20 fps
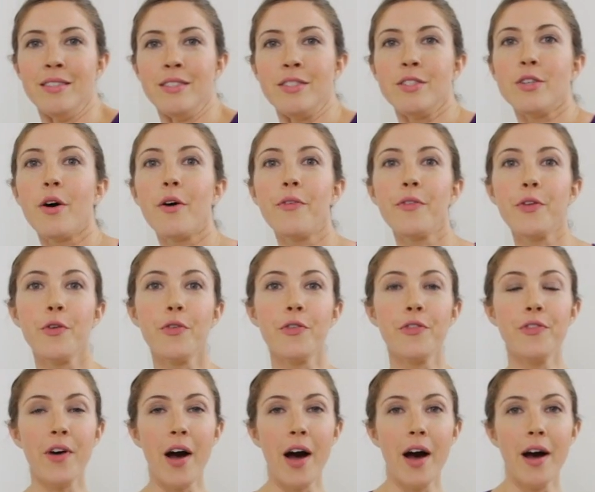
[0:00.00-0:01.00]
So if you
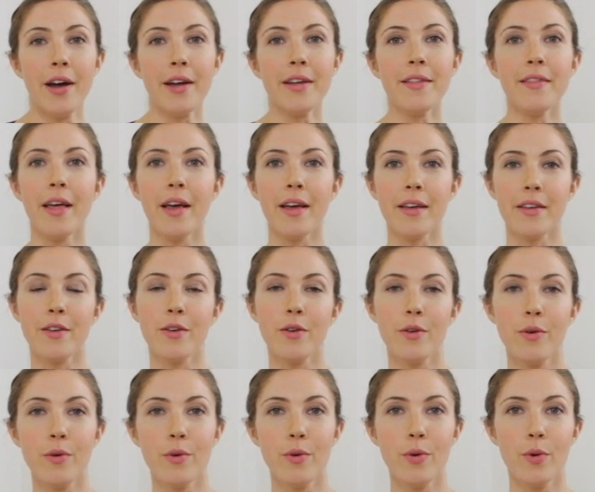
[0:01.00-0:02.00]
find that
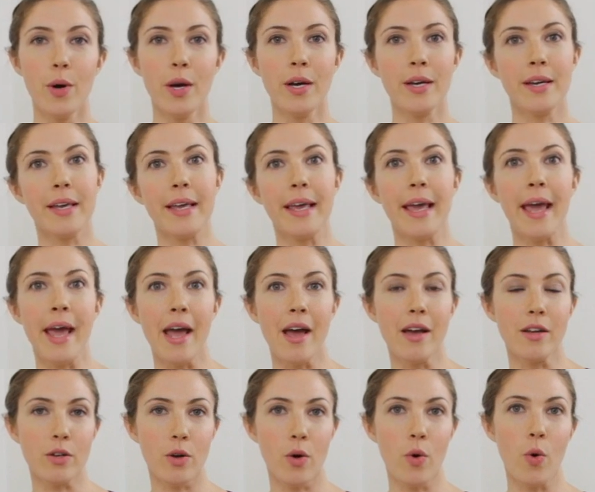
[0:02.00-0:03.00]
you
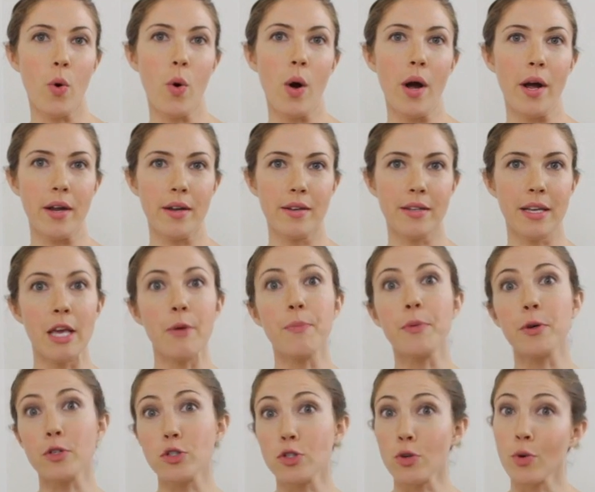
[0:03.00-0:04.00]
can't quite keep
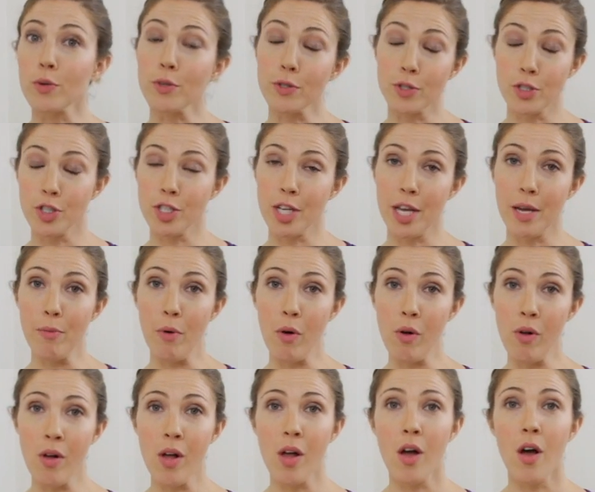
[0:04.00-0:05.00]
your shoulders
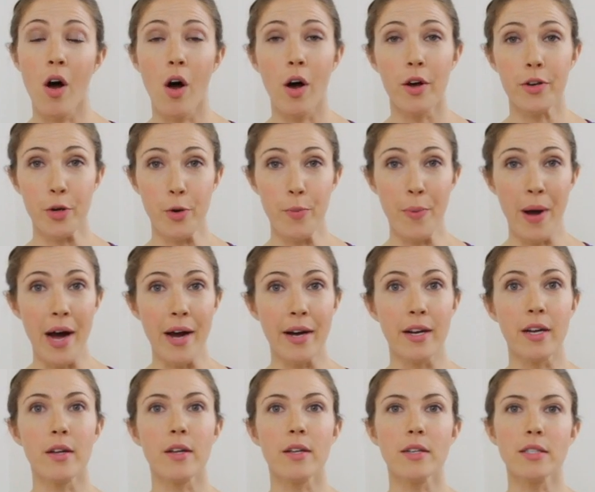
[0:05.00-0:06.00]
stable on your
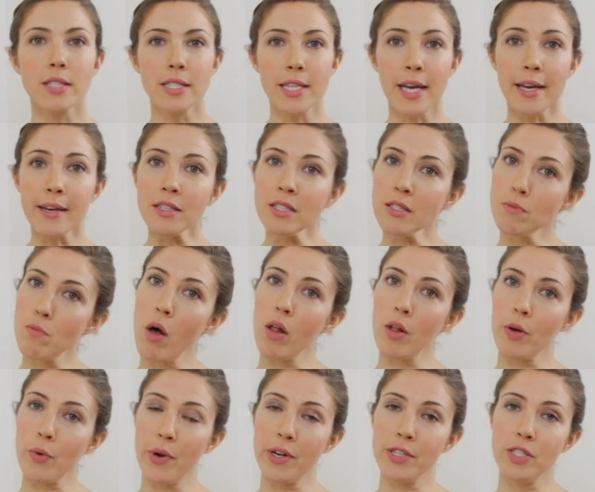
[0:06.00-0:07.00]
back, take a
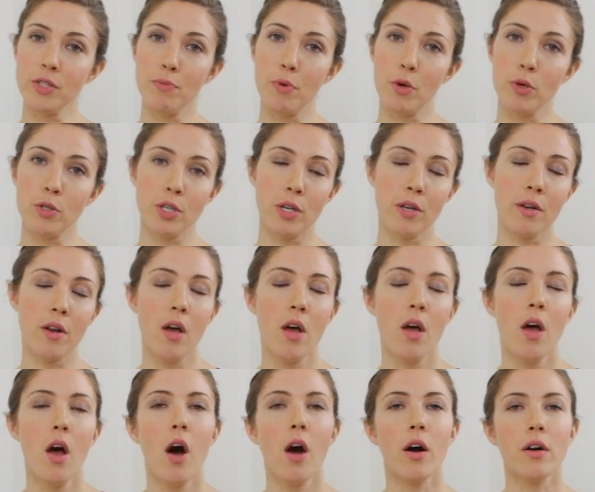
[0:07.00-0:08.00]
smaller range of motion
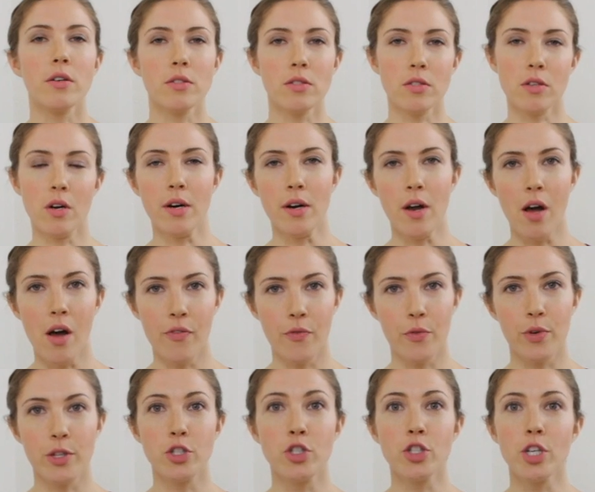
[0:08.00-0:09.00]
or start off
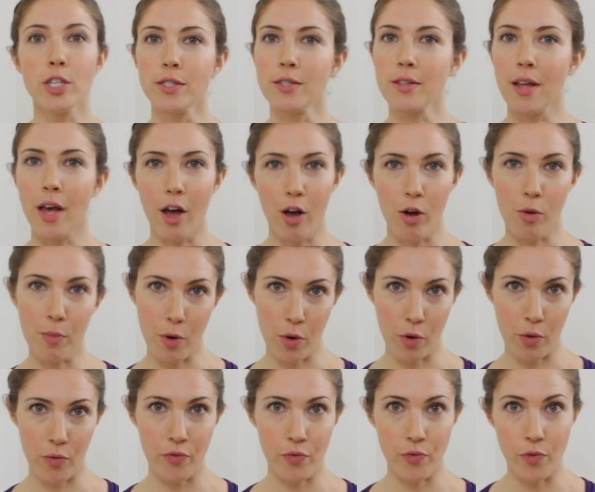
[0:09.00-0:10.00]
with just the
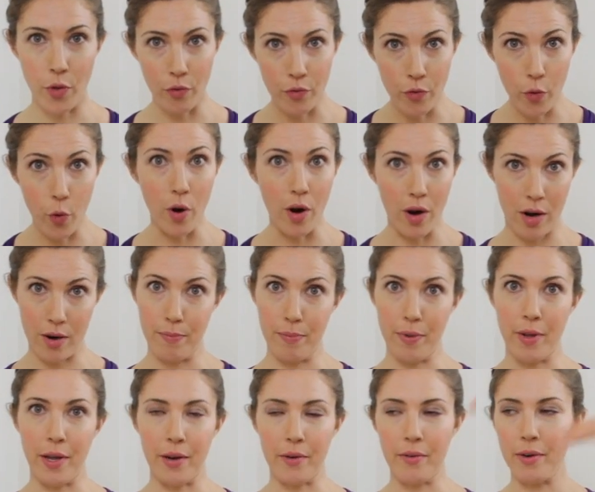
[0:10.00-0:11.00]
elbow, the forearm
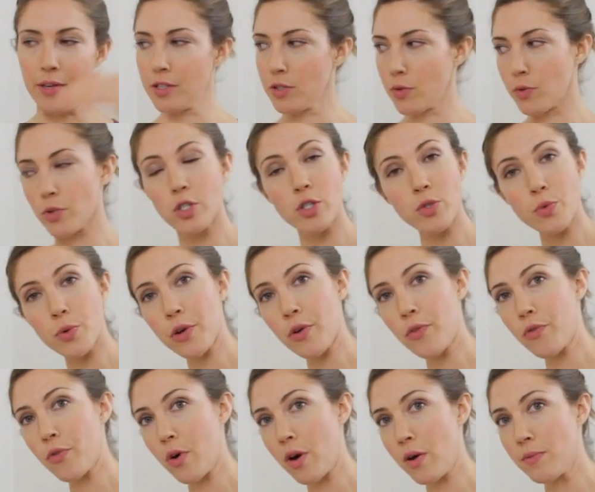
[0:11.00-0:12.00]
plank, right? So just where your
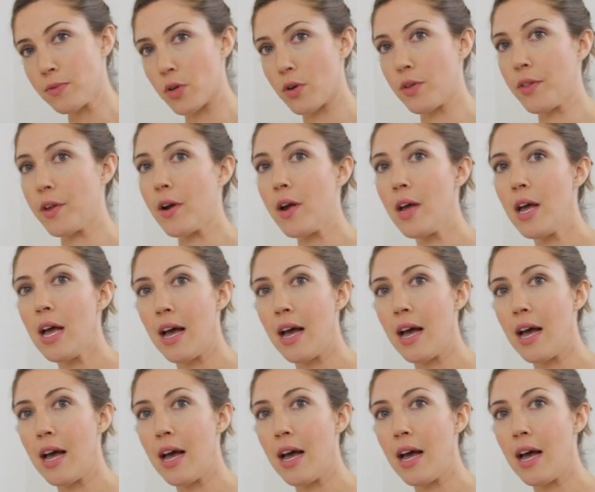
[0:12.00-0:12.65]
forearms are on there.